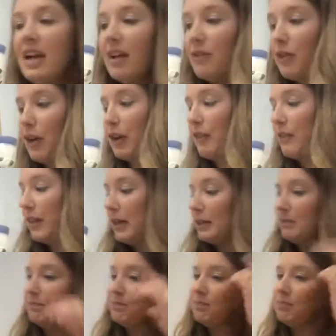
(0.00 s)
in front of
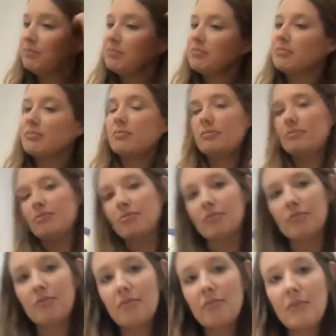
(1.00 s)
them.
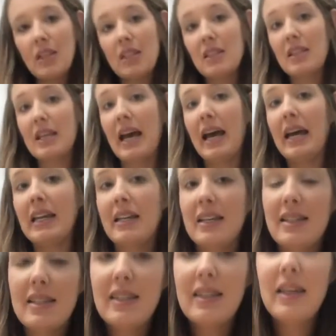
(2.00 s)
So that
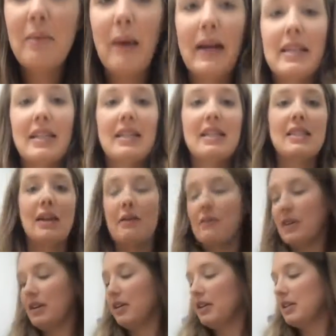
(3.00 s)
is the basis
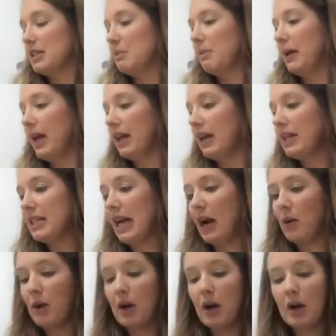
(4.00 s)
of the spaghetti
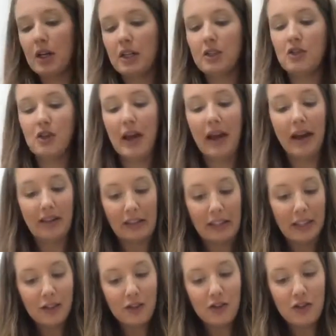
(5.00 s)
tower
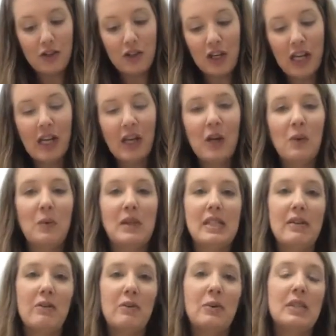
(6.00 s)
challenge.
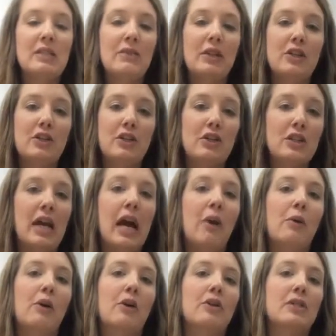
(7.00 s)
Once everyone's finished their
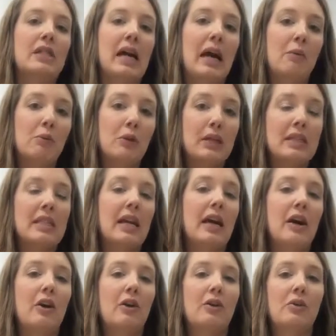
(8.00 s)
towers, time runs
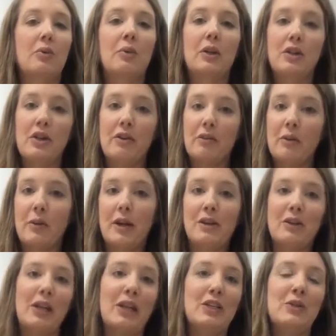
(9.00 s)
out, whichever
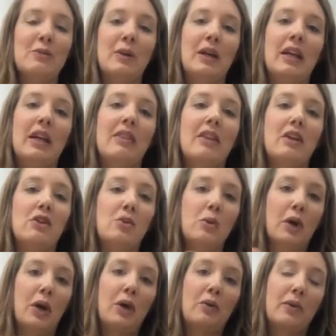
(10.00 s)
way you need to run it, then you
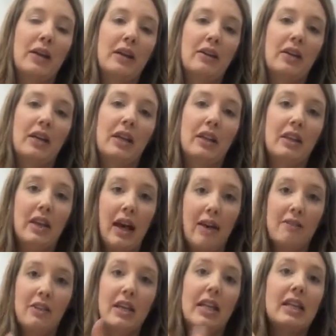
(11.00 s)
will go around and
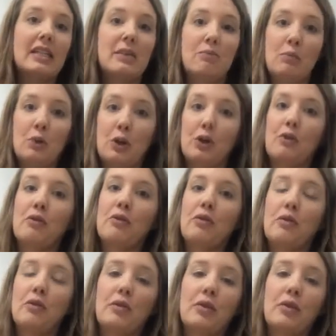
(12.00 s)
have the kids move